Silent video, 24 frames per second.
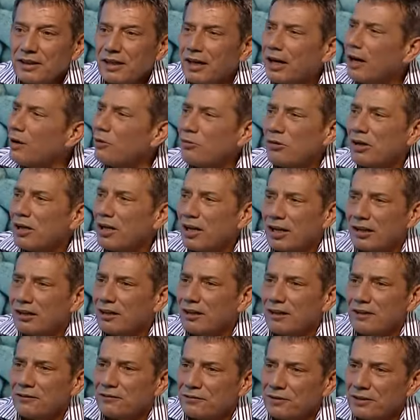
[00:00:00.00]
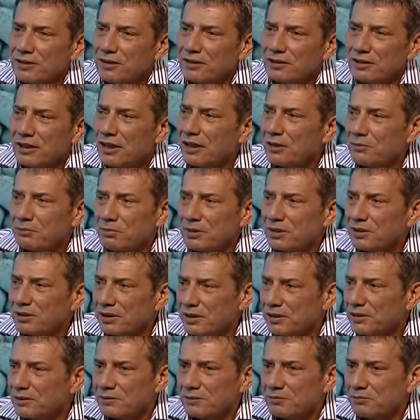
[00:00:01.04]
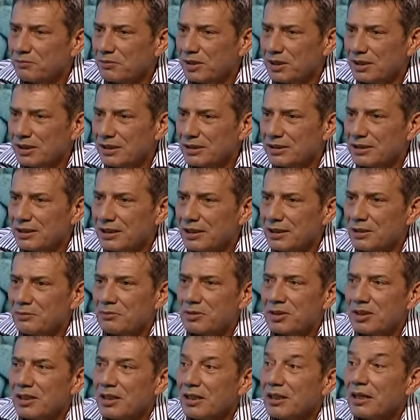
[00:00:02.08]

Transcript: I always had love feeling. I have been here many times.